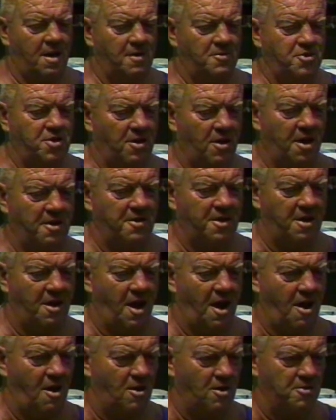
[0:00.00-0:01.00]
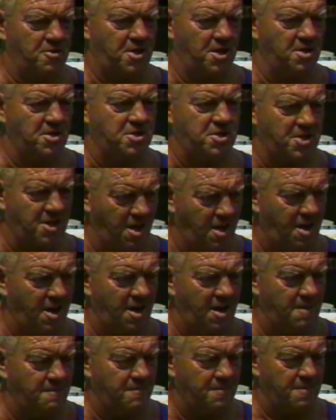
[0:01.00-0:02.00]
joined the
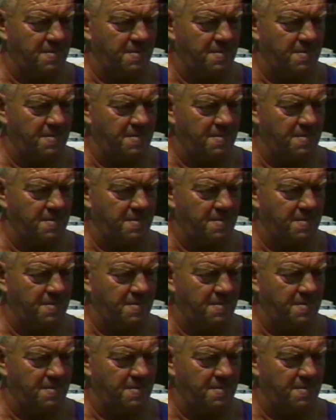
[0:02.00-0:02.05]
ROTC,